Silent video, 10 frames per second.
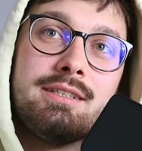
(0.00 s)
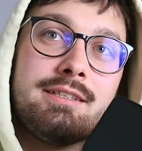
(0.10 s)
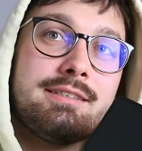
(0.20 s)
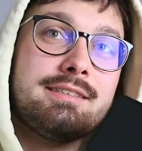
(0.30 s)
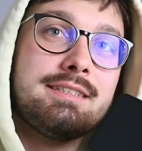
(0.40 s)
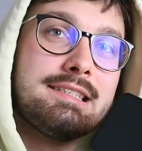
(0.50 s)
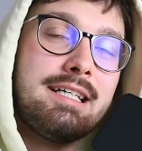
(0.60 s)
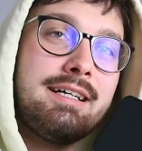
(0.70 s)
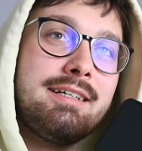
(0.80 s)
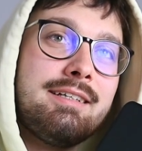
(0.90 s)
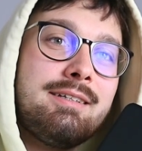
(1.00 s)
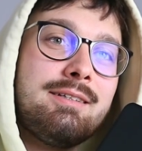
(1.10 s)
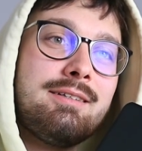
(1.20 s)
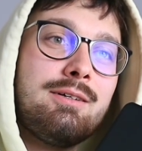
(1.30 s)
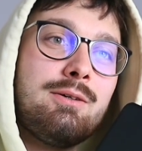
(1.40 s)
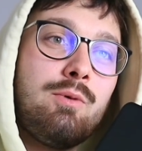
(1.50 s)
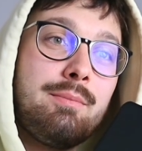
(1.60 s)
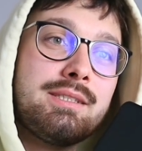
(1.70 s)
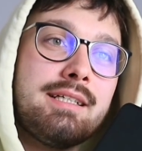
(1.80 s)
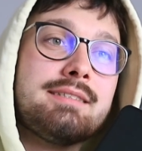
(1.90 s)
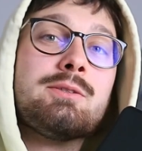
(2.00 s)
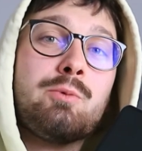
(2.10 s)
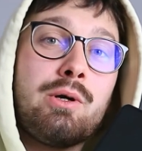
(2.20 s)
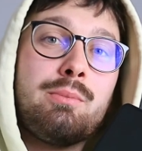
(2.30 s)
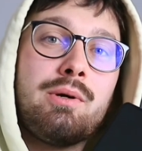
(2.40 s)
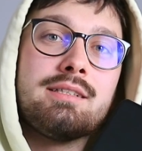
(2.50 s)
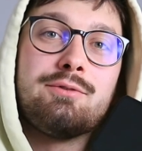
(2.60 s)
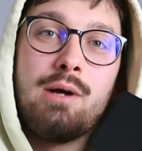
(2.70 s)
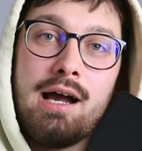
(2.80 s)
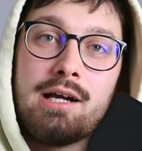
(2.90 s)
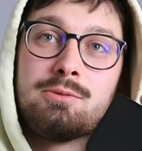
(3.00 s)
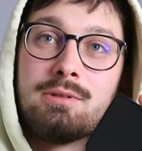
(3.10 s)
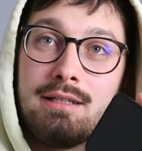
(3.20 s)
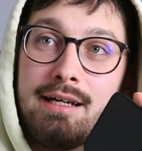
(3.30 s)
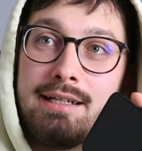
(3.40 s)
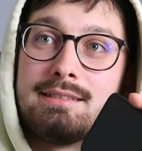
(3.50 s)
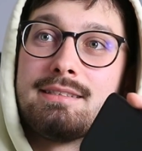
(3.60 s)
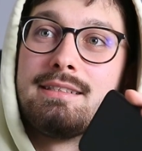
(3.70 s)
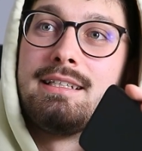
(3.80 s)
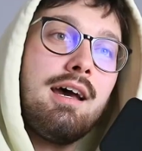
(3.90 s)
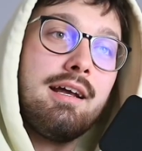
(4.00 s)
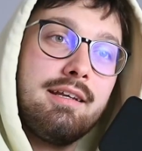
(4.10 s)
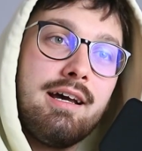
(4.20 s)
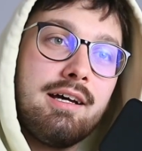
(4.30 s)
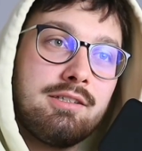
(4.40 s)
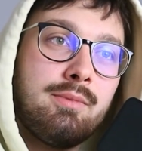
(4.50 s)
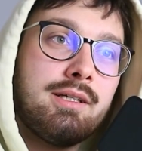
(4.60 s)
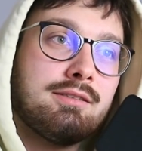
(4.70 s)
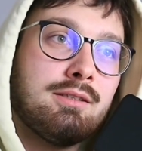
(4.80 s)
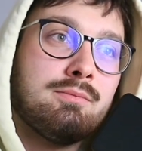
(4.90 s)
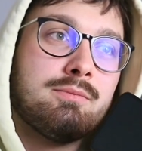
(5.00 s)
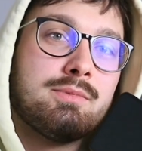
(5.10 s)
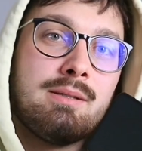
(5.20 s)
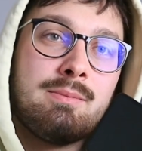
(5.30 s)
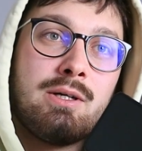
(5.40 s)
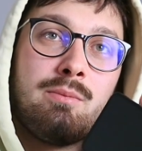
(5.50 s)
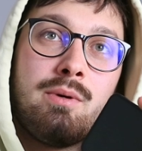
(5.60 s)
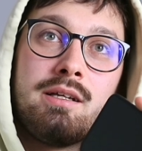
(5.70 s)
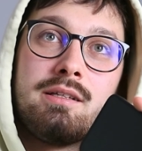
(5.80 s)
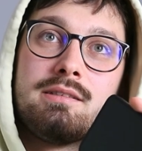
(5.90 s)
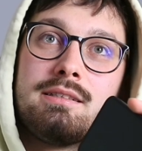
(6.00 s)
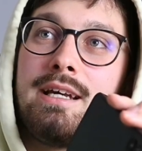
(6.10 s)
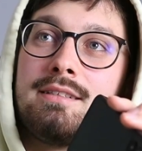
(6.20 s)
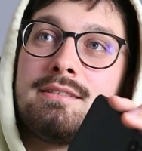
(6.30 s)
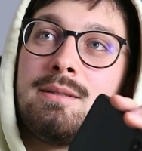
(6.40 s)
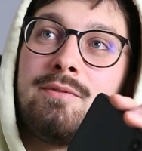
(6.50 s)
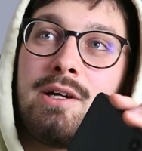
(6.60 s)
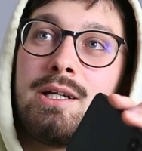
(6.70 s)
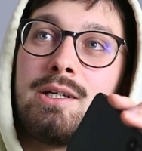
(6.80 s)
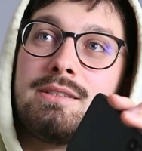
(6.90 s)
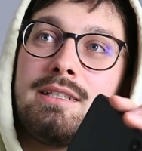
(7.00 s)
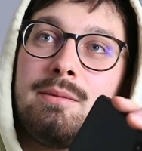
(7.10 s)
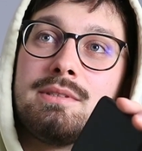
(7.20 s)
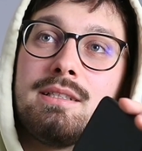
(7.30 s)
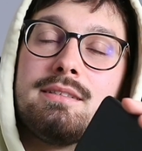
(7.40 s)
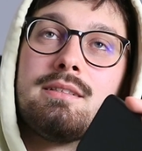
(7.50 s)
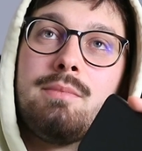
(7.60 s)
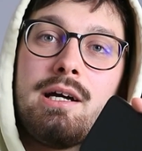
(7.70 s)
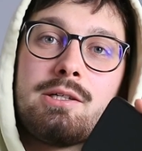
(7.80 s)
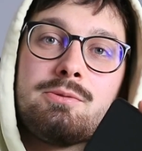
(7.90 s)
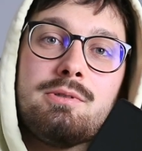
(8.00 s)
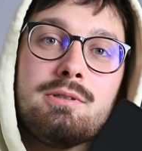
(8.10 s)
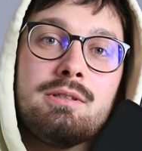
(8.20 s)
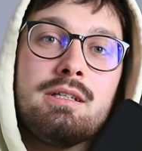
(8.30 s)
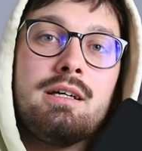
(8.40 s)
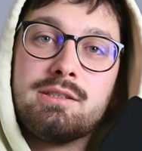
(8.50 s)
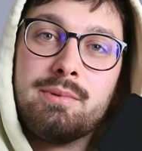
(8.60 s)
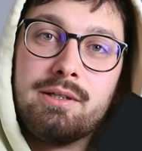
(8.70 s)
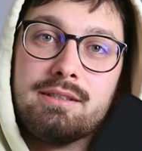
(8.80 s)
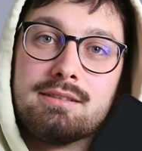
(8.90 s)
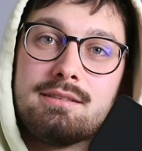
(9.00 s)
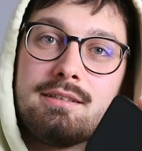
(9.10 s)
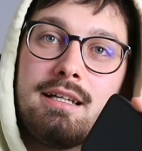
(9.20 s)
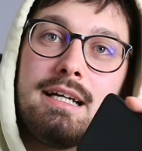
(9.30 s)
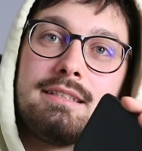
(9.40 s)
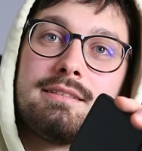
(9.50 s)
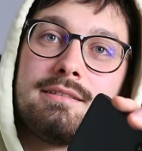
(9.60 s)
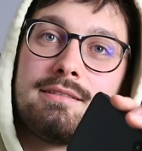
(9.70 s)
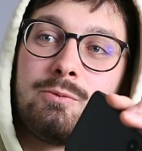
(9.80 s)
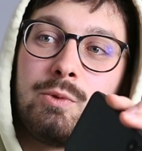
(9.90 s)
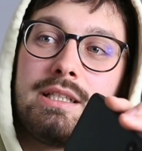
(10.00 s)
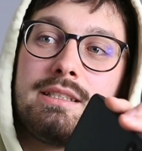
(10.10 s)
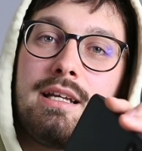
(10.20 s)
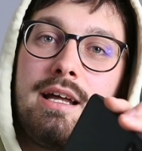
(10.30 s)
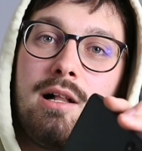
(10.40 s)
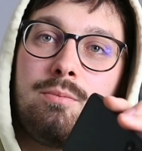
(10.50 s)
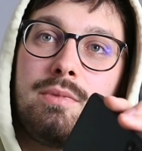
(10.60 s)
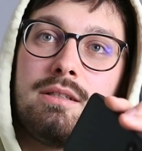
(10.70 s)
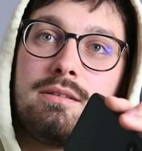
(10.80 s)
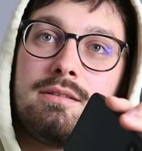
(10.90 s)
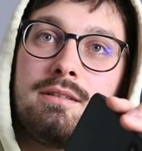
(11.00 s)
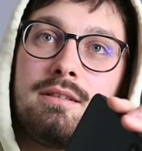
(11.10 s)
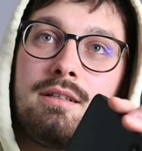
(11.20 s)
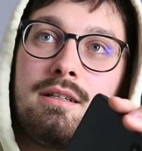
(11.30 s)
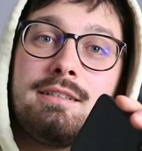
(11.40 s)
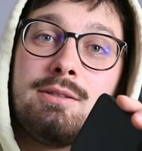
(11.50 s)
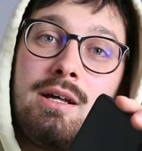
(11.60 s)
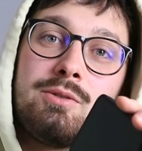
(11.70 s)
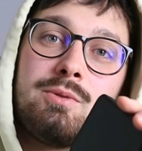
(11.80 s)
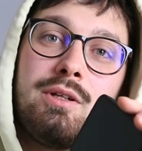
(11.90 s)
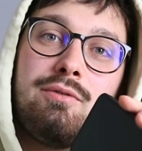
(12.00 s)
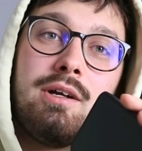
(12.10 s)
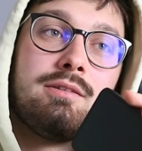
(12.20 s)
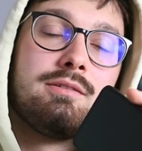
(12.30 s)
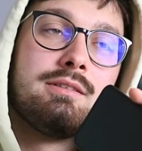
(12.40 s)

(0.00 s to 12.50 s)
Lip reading: to design websites in WordPress for actual clients, and he actually made some good money. He had some very good tips and some actual experience that really did help me. So that was really fun.